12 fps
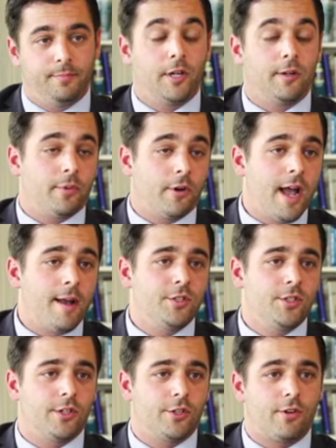but
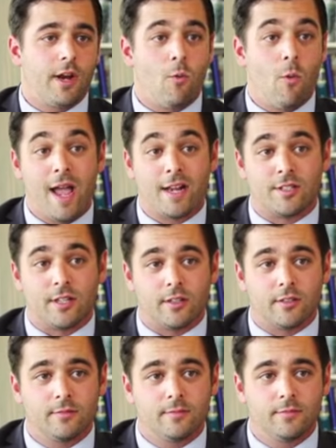perhaps you could try
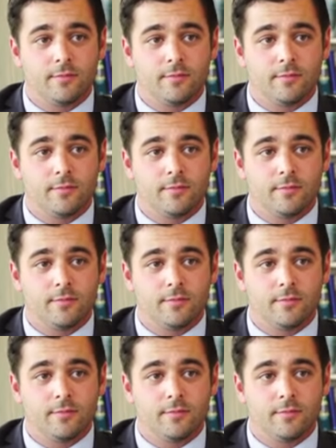waxing.